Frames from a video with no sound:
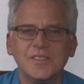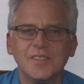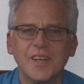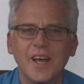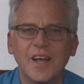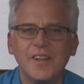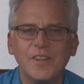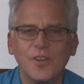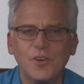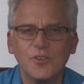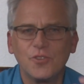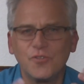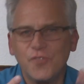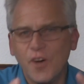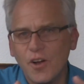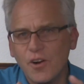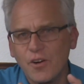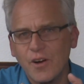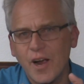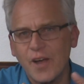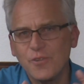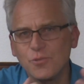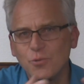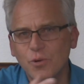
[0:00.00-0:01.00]
And those
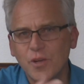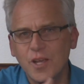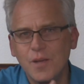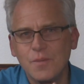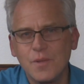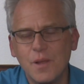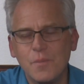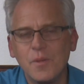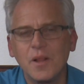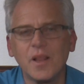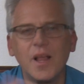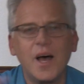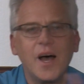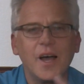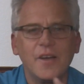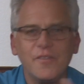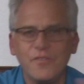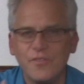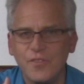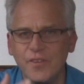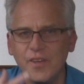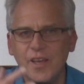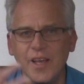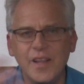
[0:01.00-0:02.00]
photographs will keep them alive
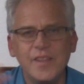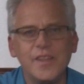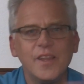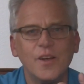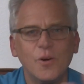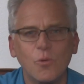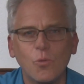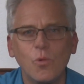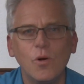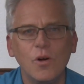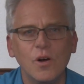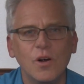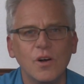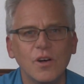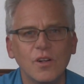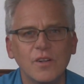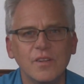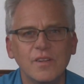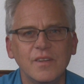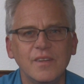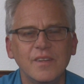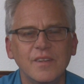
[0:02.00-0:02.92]
in their world.